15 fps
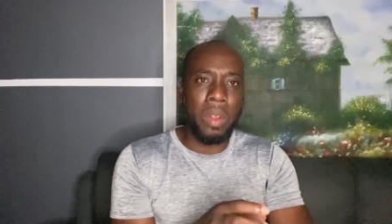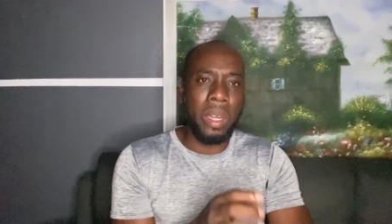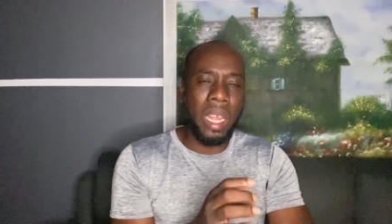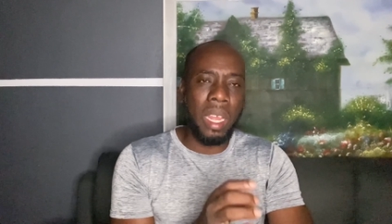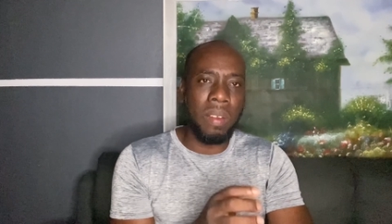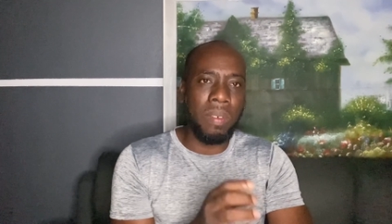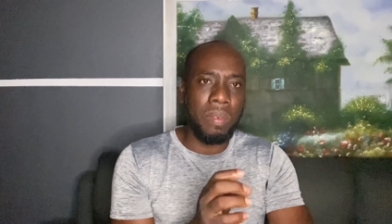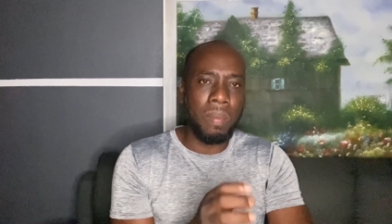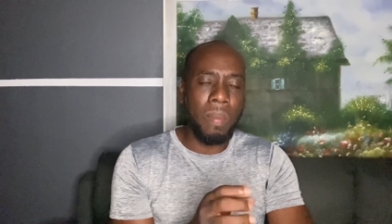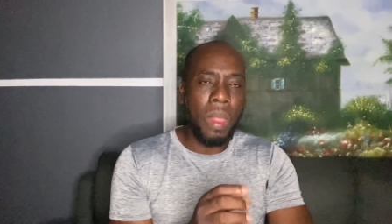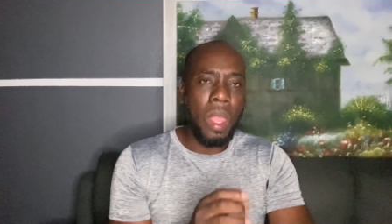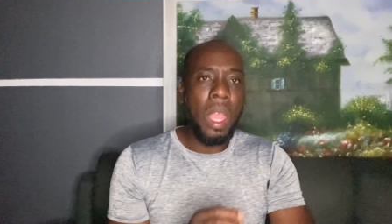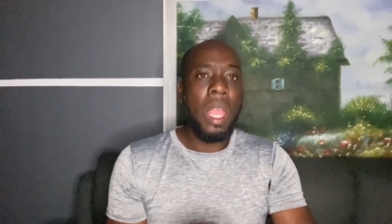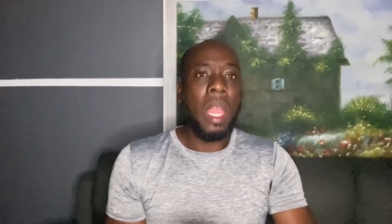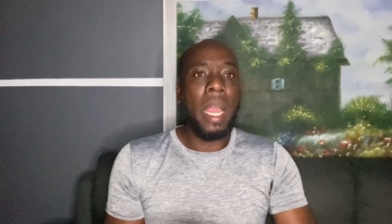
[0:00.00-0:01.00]
They have,
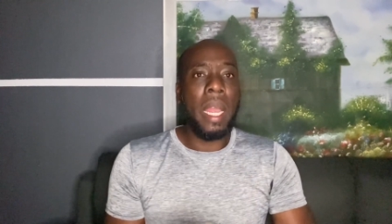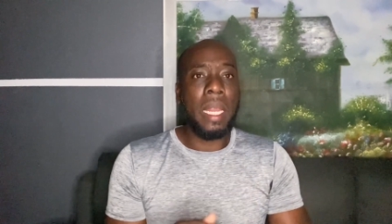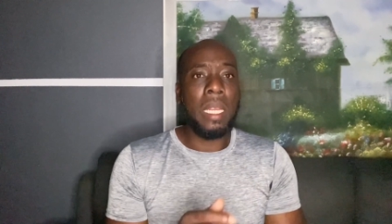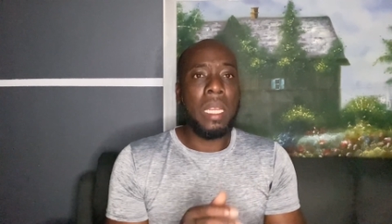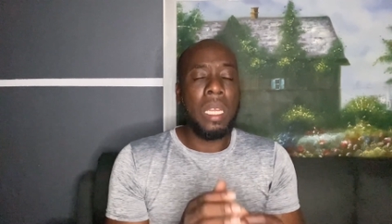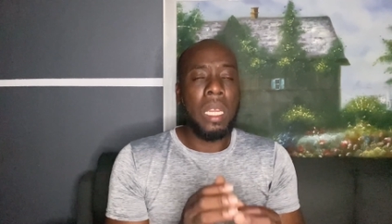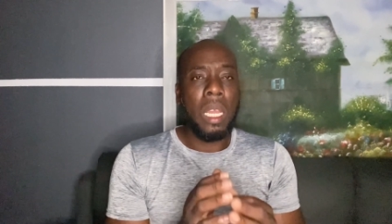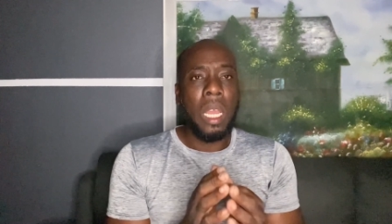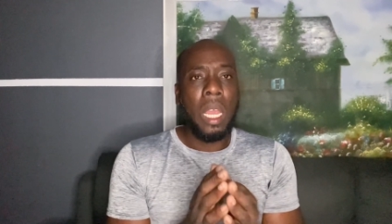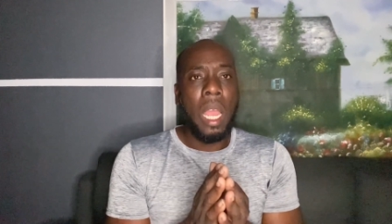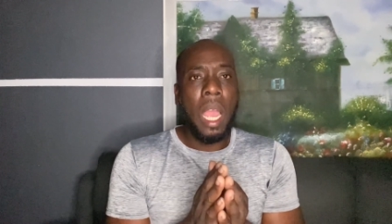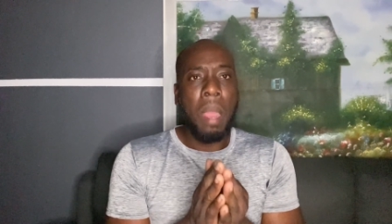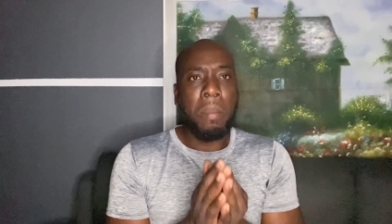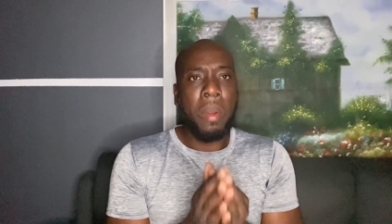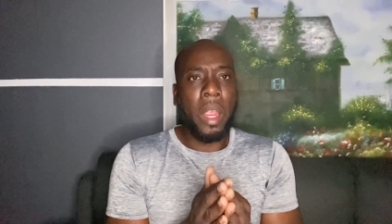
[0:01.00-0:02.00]
and
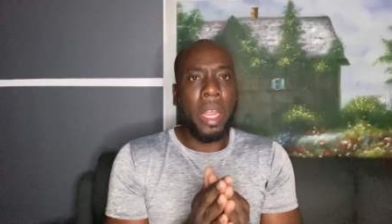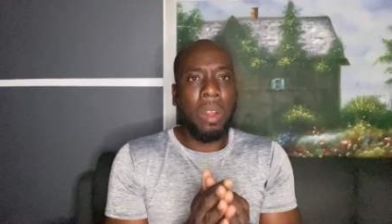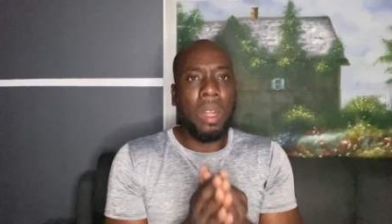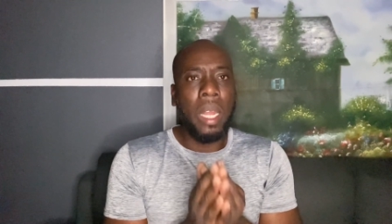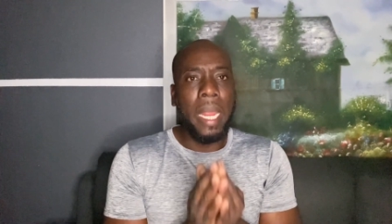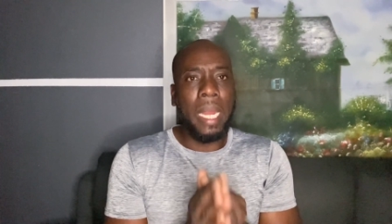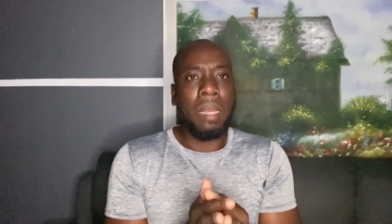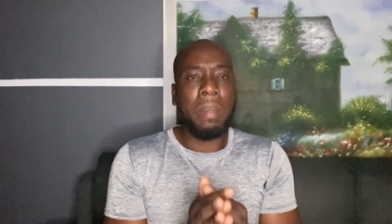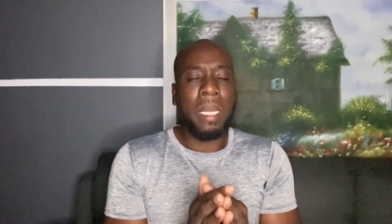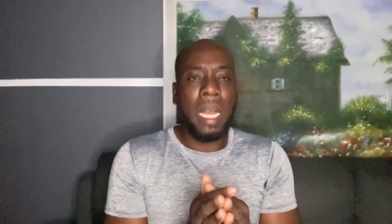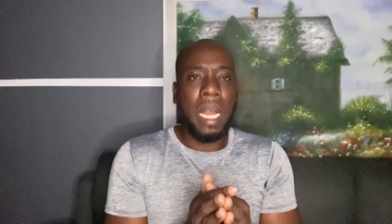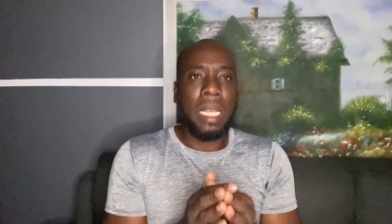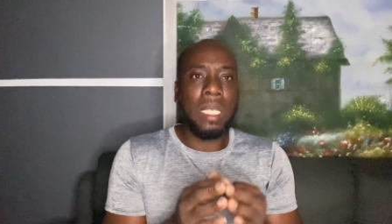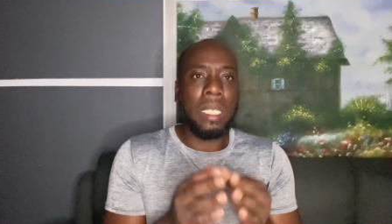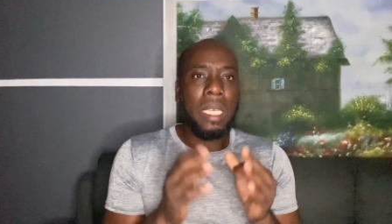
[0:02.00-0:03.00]
America don't like that
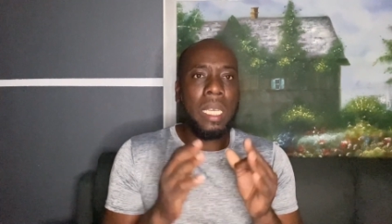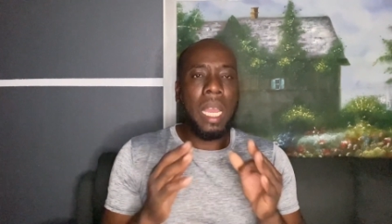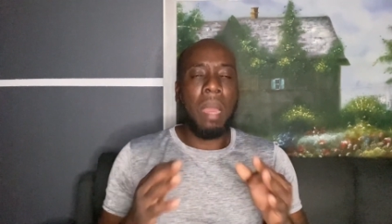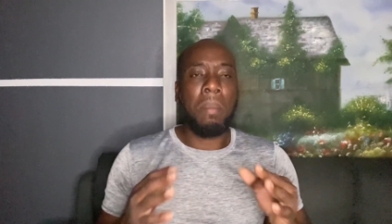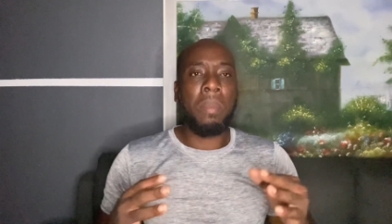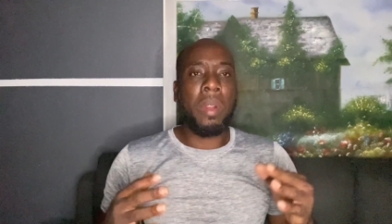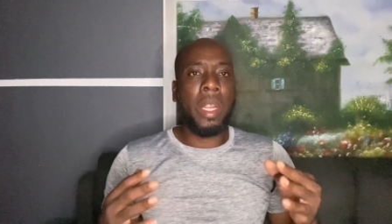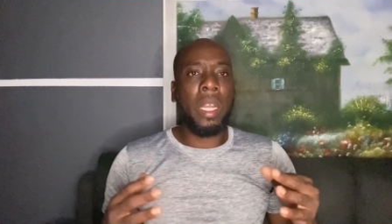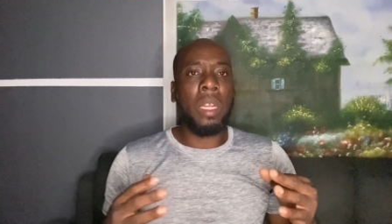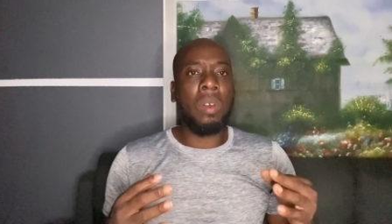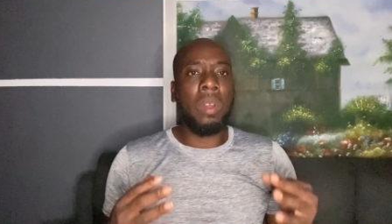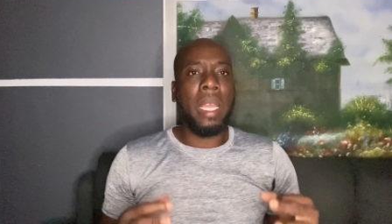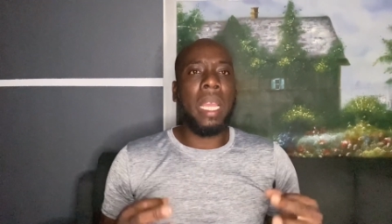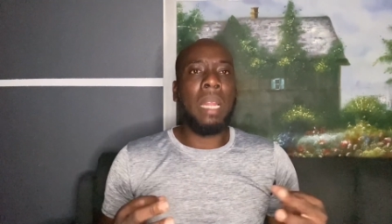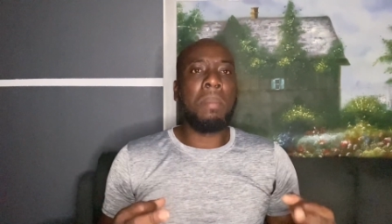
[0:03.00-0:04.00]
because you see, America
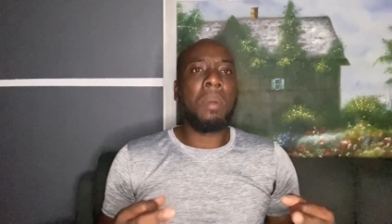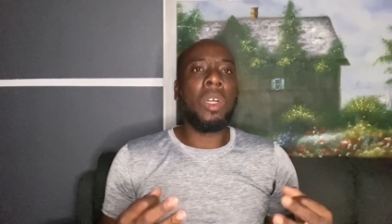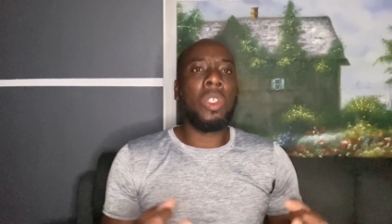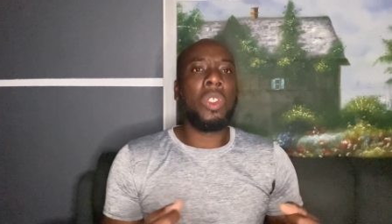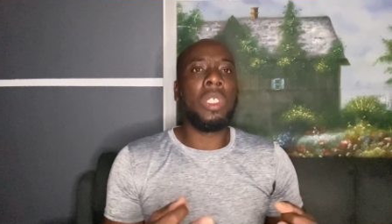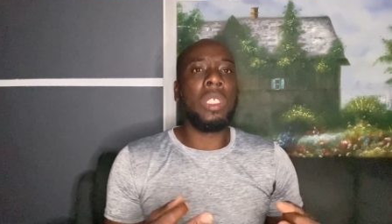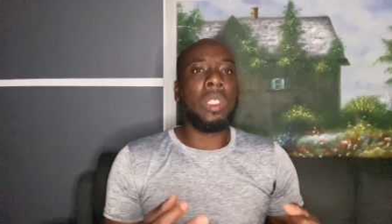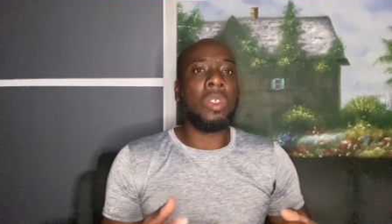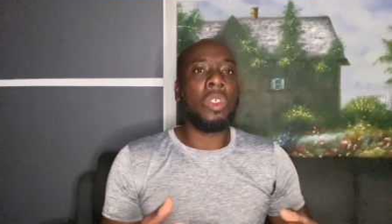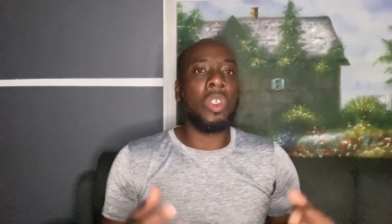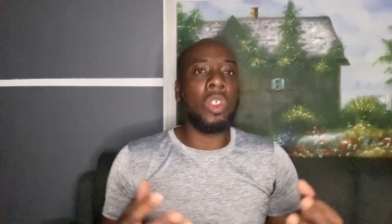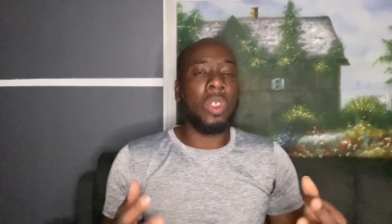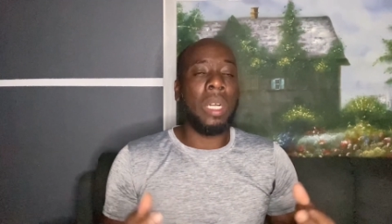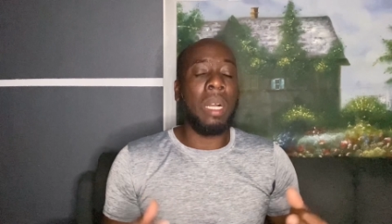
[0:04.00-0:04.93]
don't help countries to grow.